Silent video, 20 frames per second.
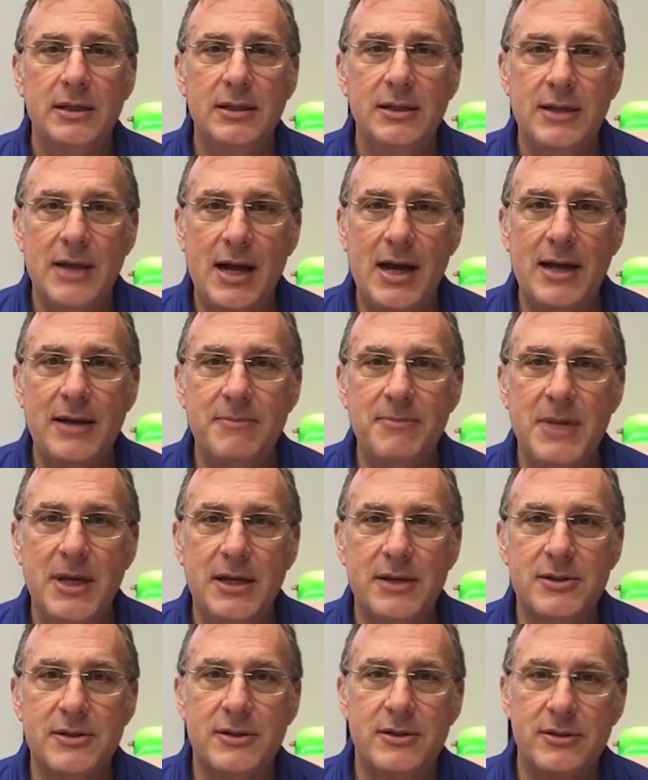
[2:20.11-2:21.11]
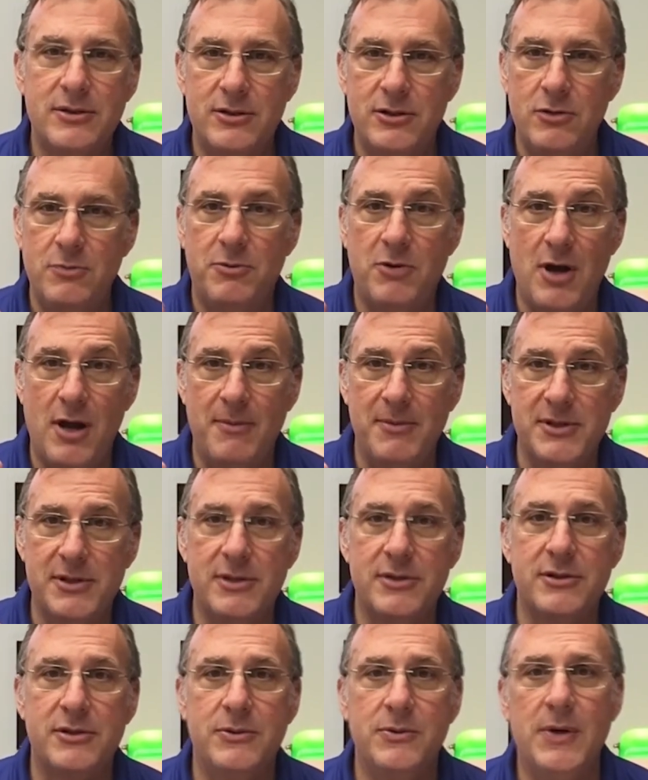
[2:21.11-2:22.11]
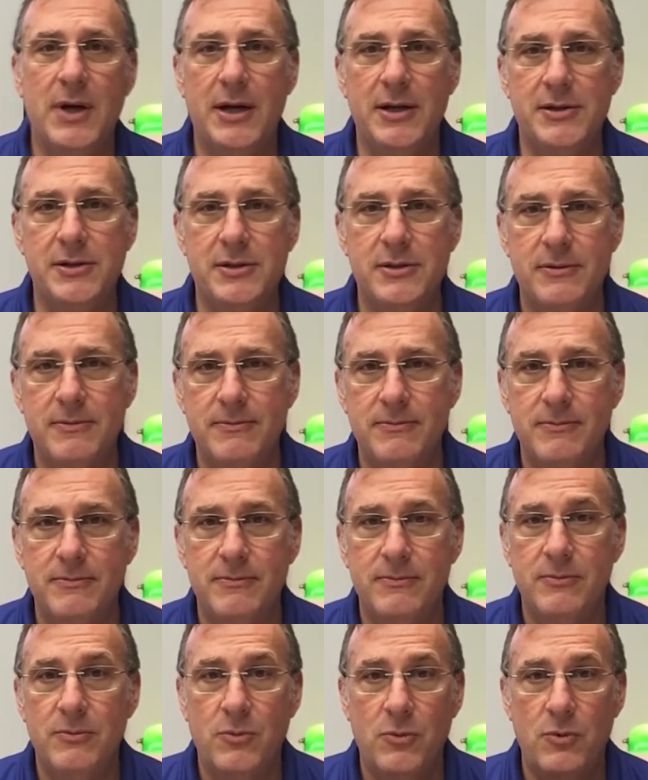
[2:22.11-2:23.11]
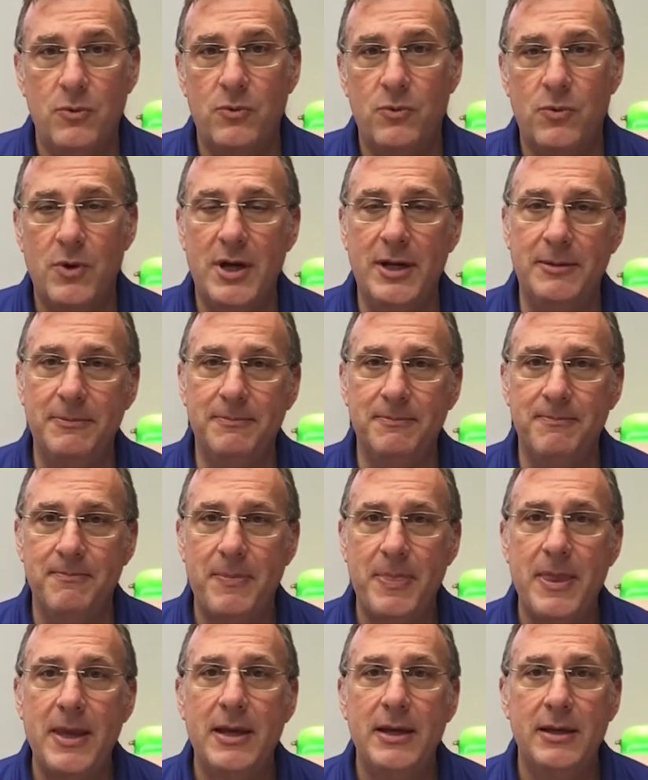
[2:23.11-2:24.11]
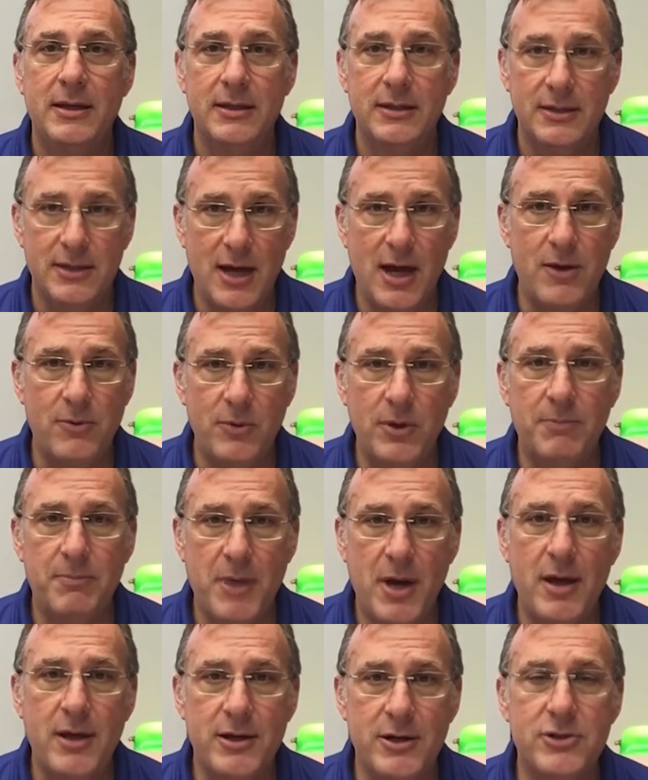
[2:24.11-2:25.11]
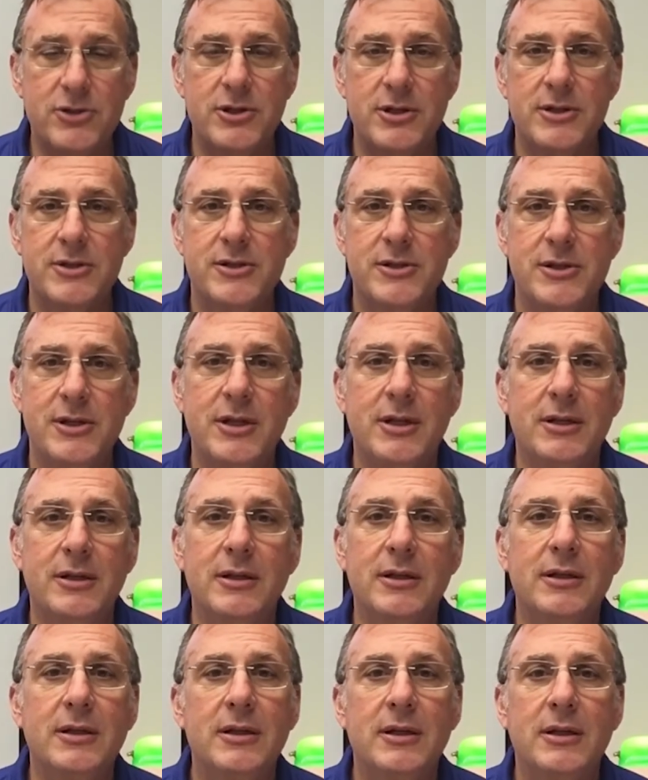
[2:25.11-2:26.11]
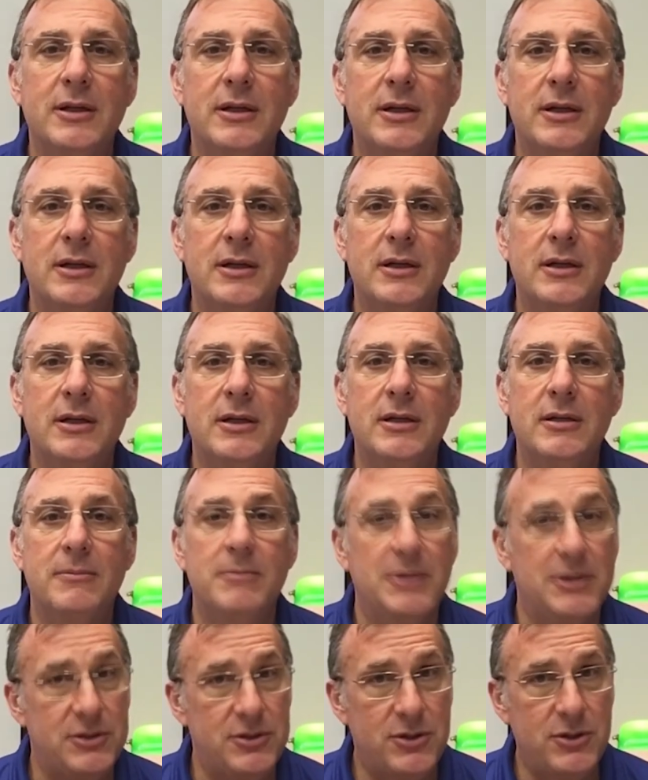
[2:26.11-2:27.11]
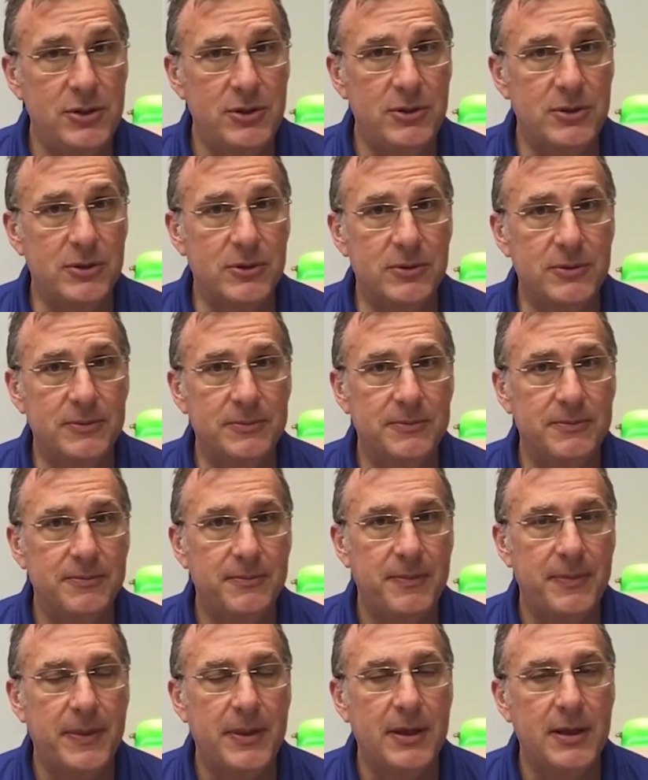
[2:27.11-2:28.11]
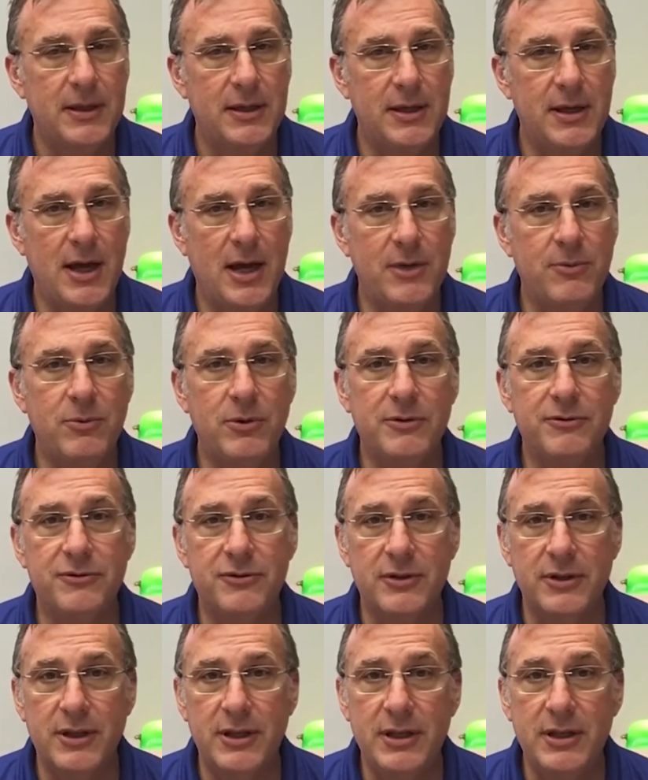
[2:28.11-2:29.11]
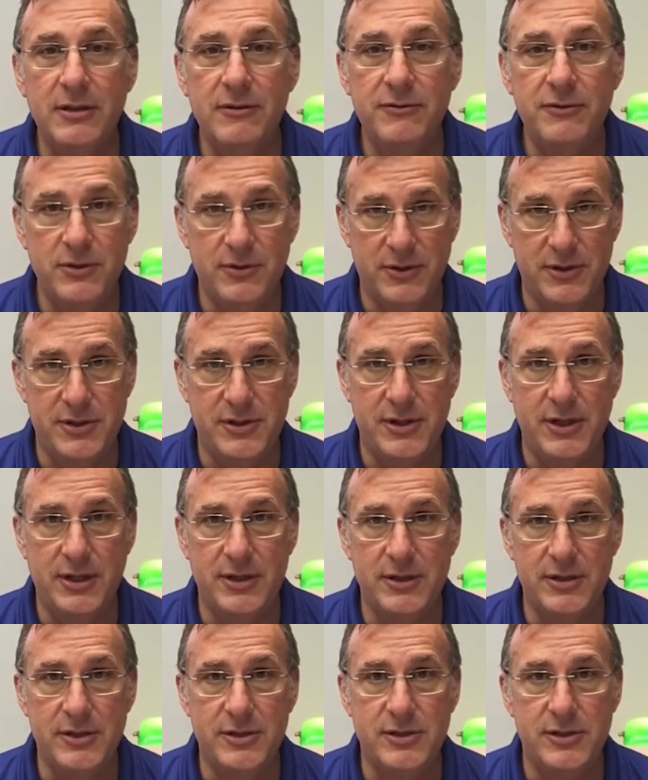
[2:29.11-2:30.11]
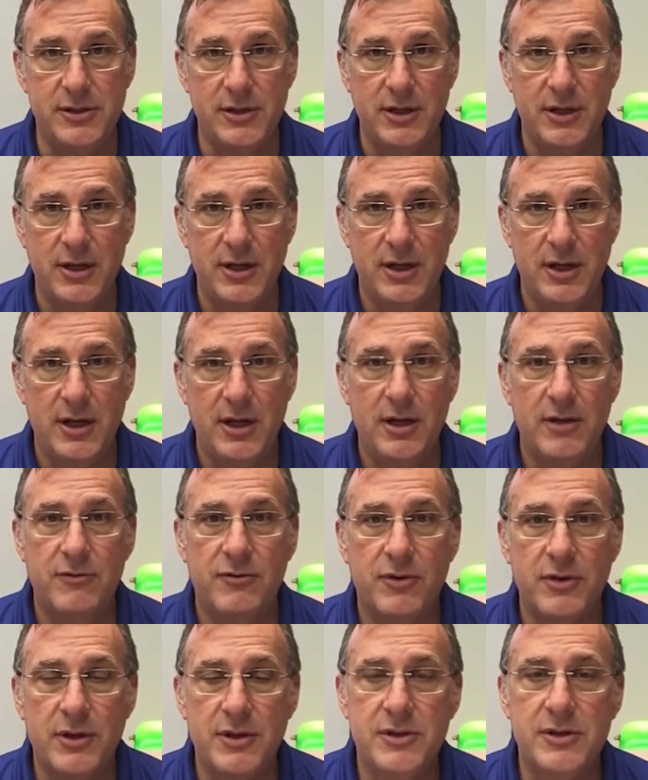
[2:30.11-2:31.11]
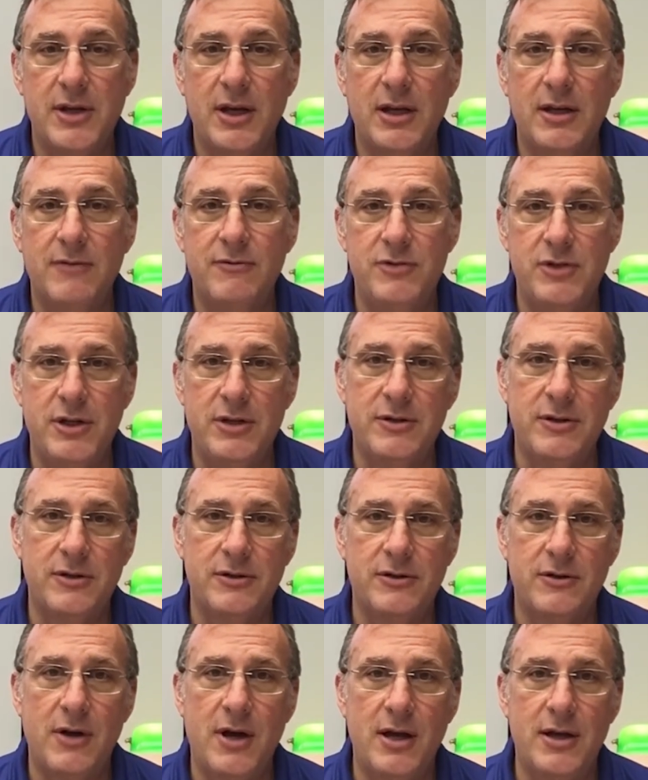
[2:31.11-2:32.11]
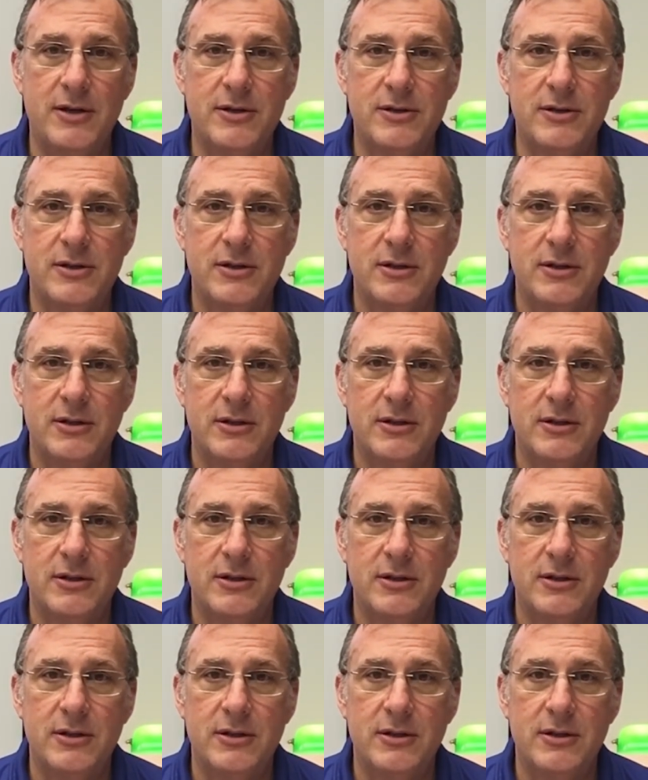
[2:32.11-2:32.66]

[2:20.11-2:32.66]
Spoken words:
God makes two promises to us. One, God will punish sin. But two, God will forgive your sins for the sake of Jesus Christ.